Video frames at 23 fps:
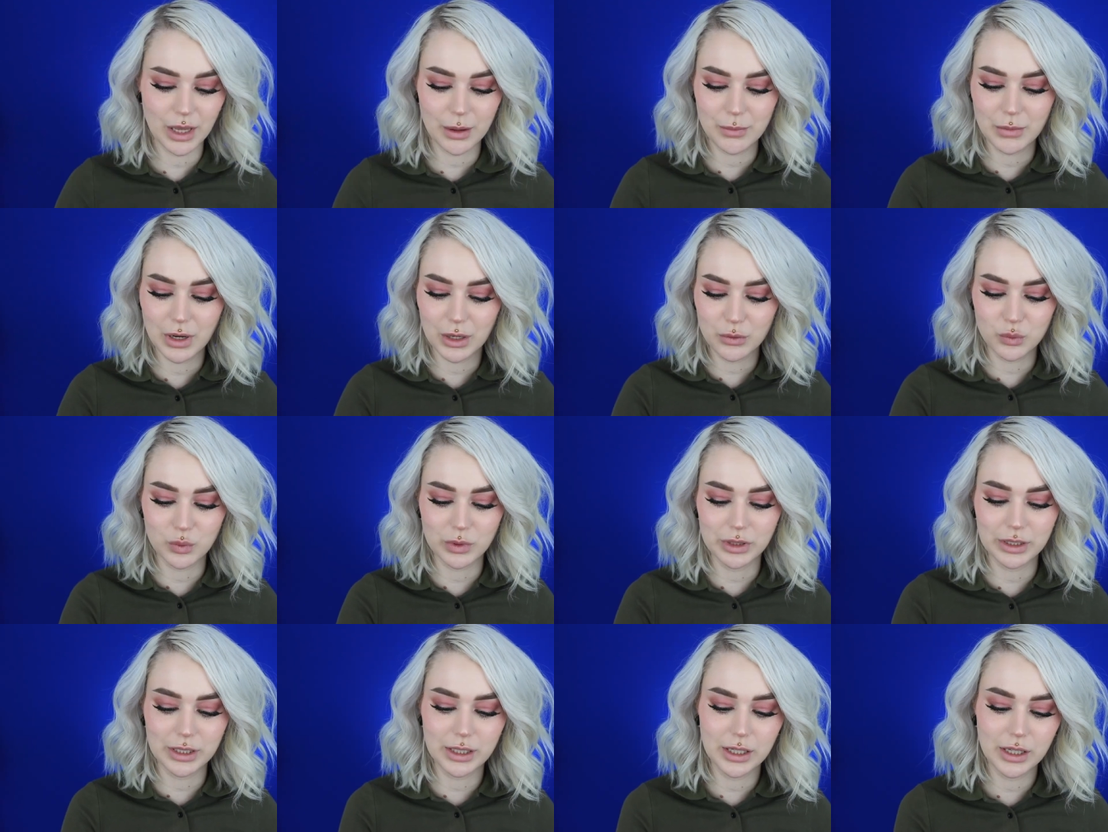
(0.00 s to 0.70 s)
I'm not
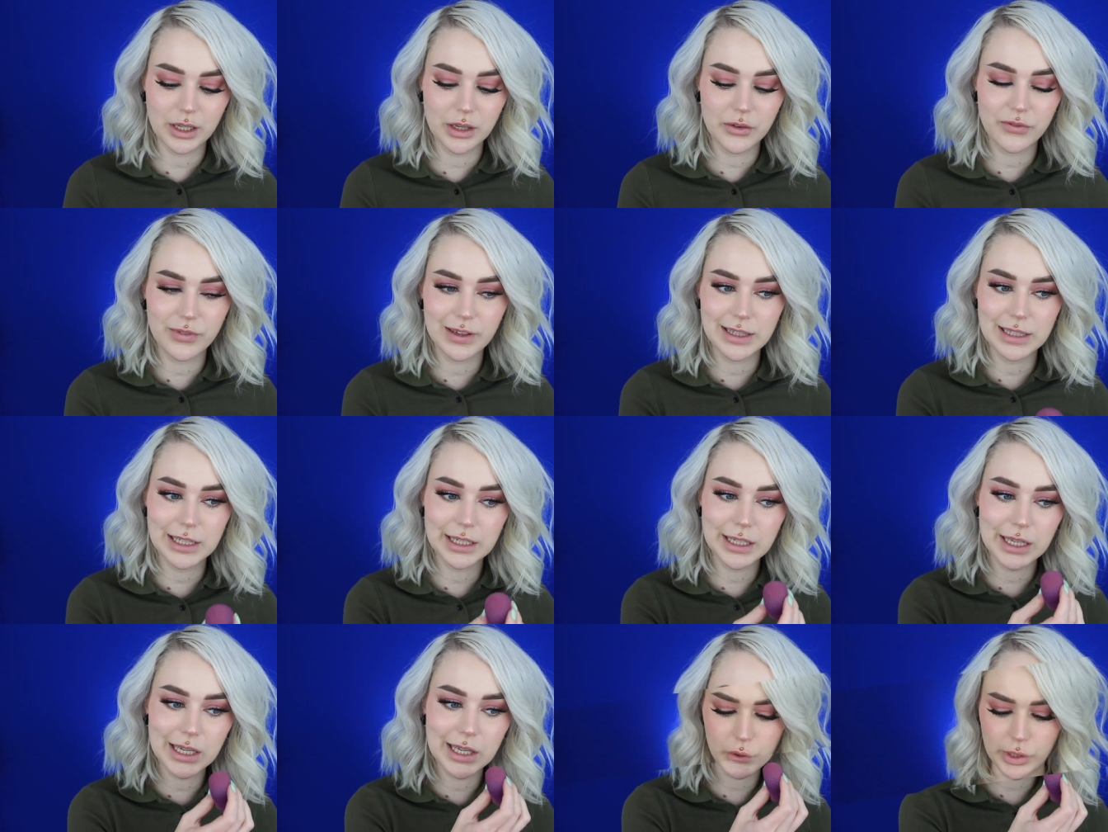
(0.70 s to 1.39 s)
really
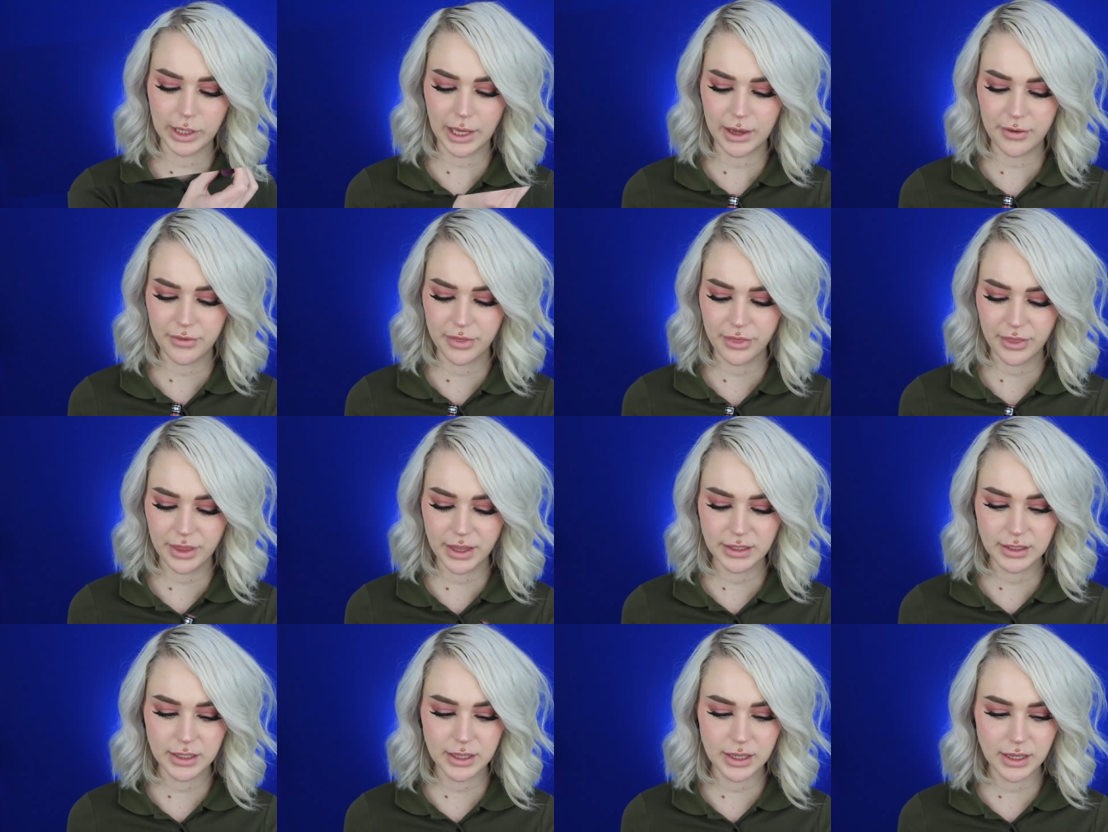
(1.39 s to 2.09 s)
feeling it. I'm
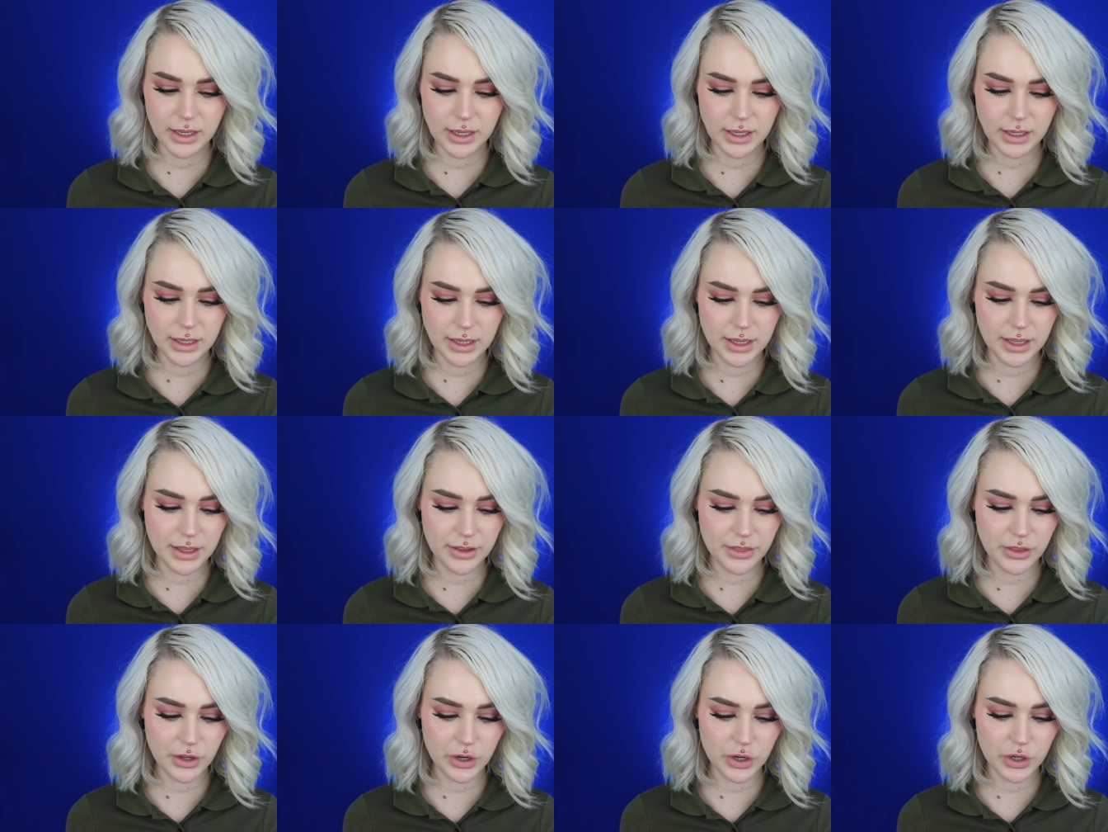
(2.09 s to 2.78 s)
thinking
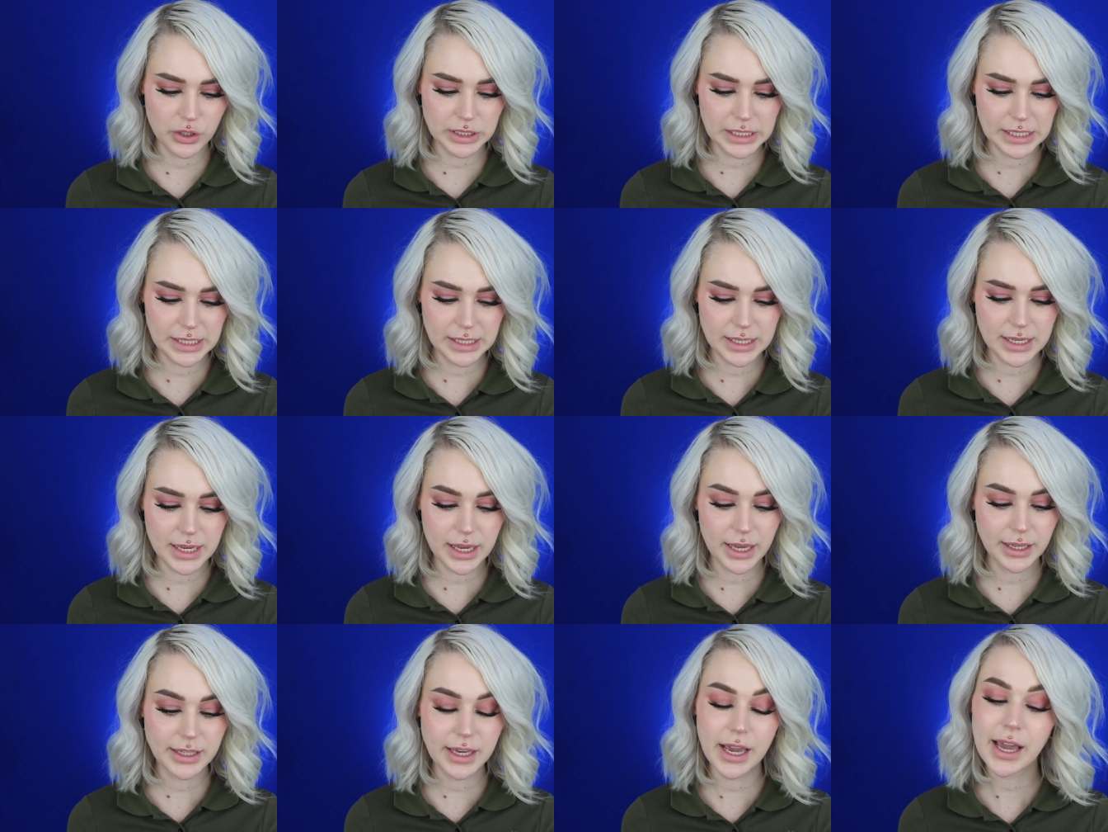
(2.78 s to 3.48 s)
either
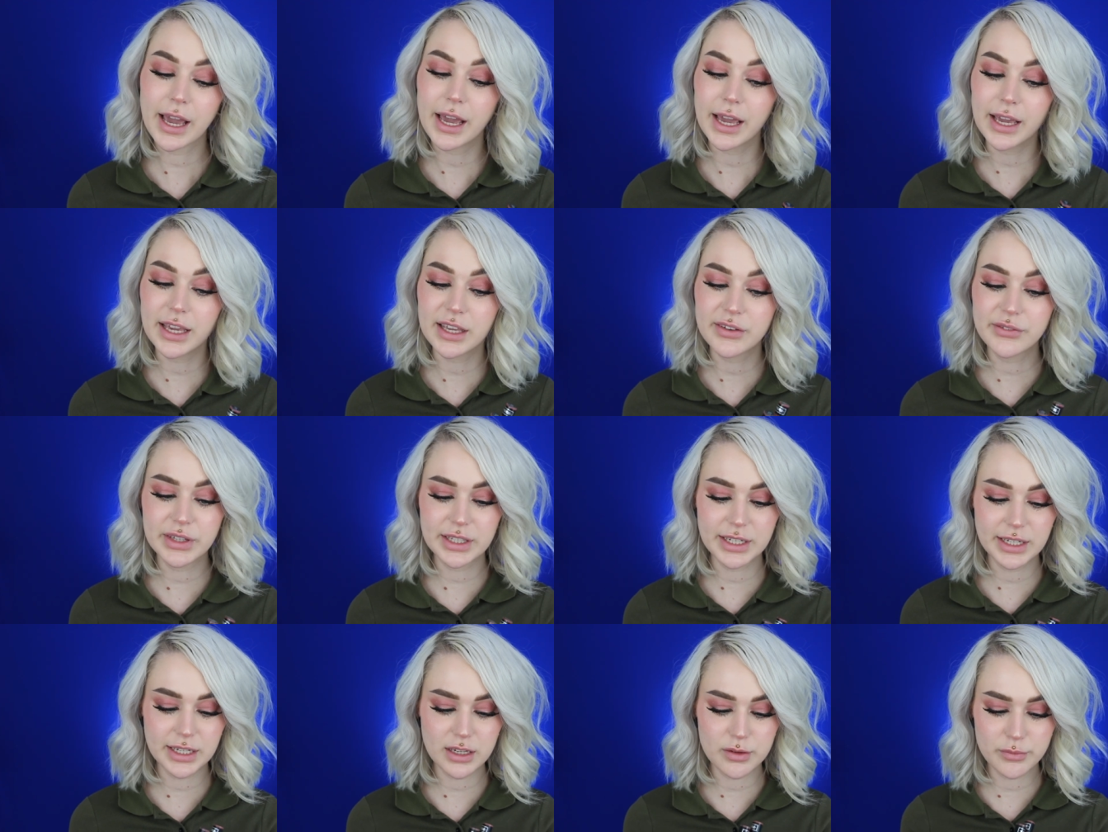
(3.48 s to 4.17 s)
the K
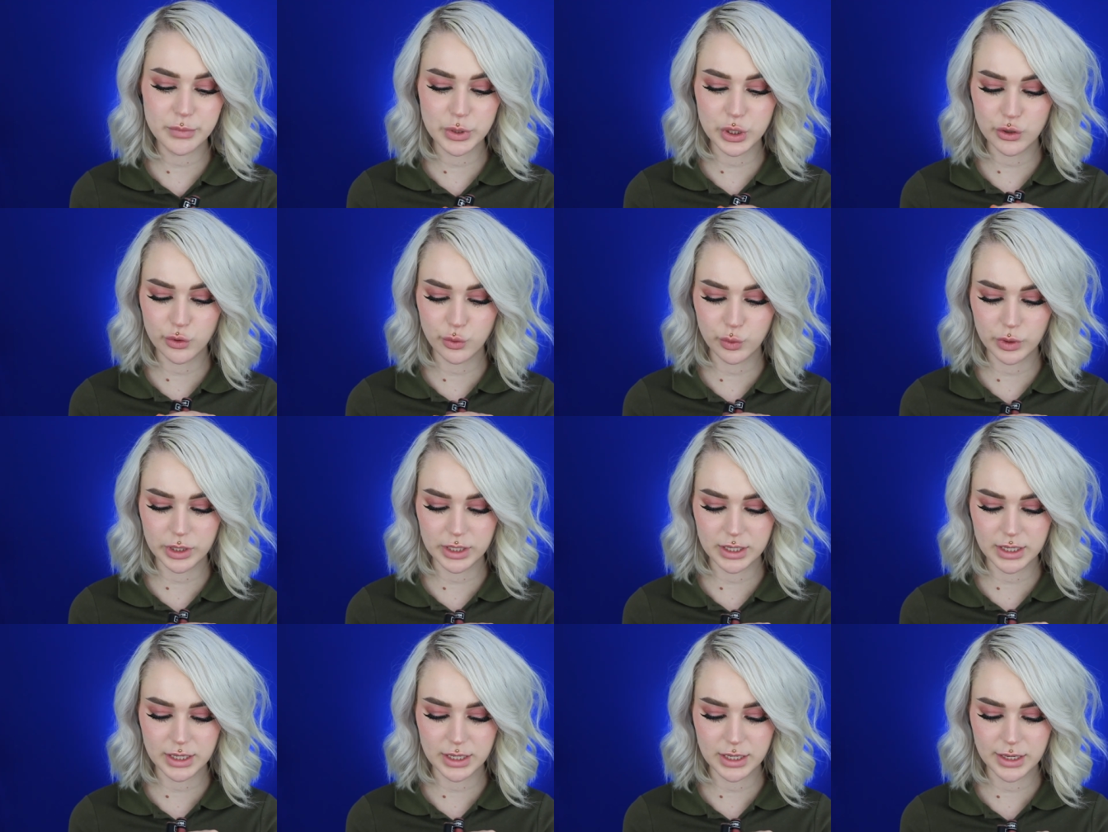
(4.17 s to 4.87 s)
V D
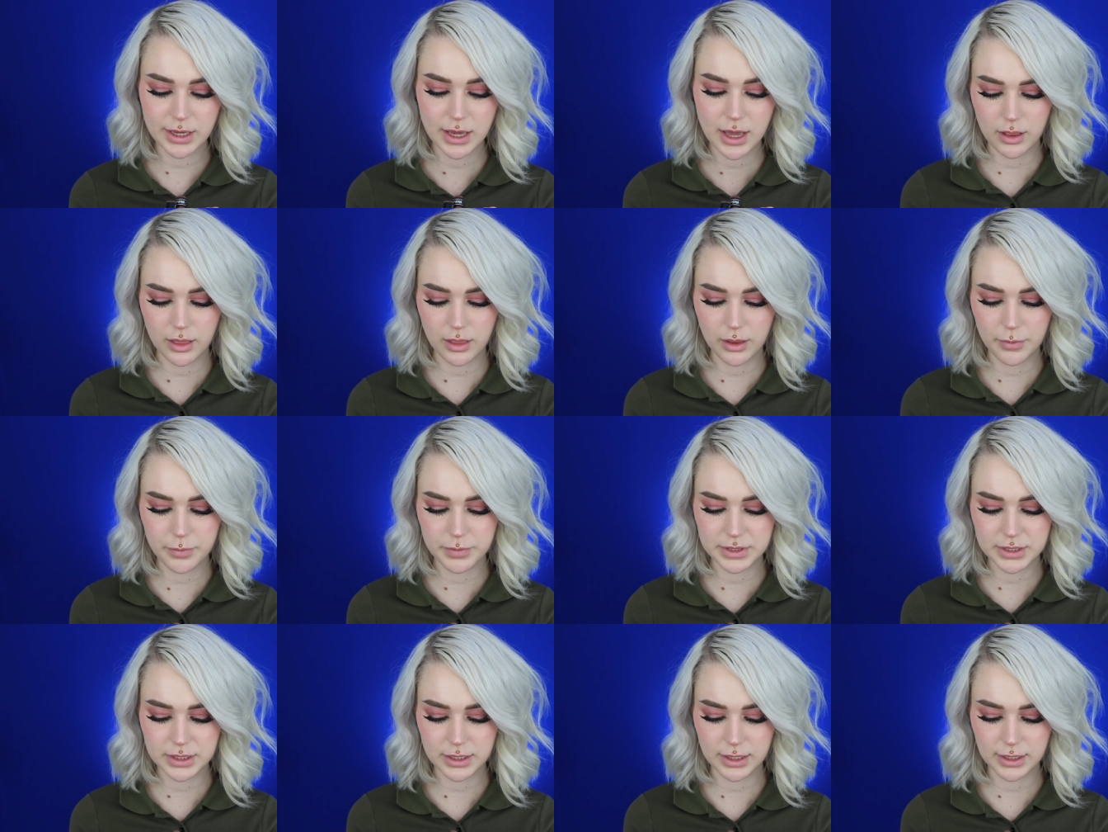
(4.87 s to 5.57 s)
Beauty
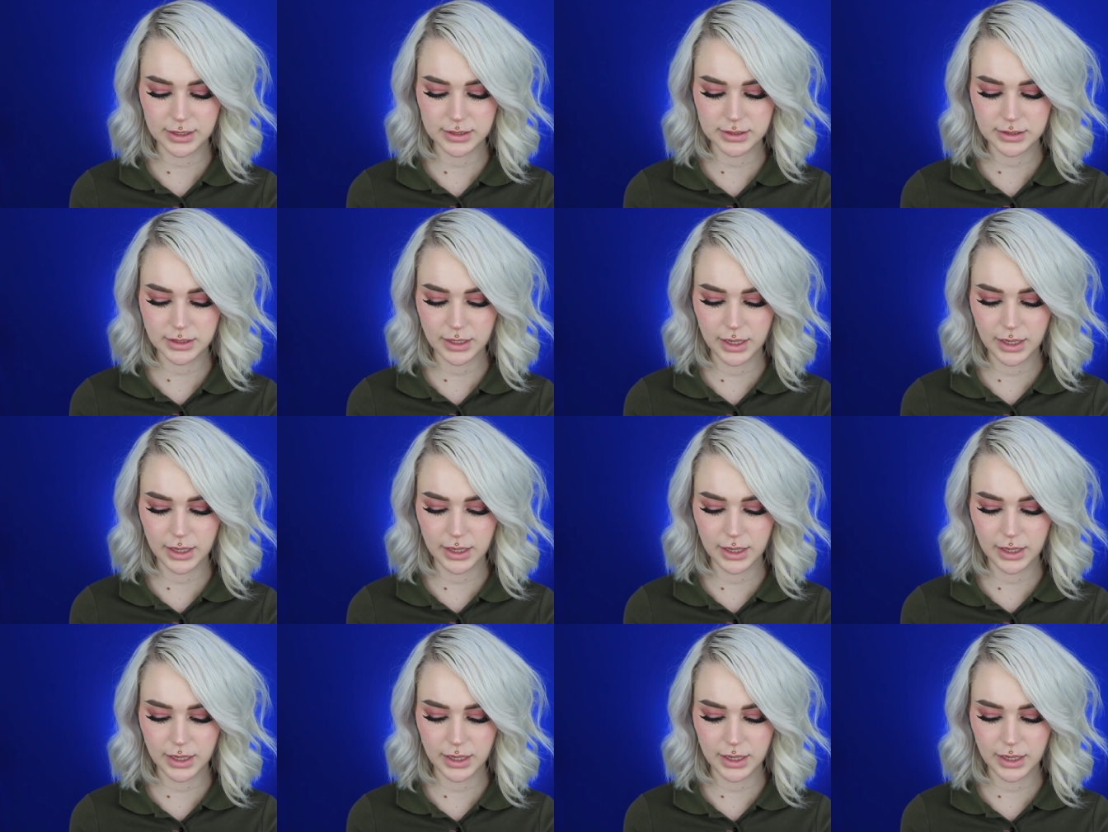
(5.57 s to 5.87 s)
lipsticks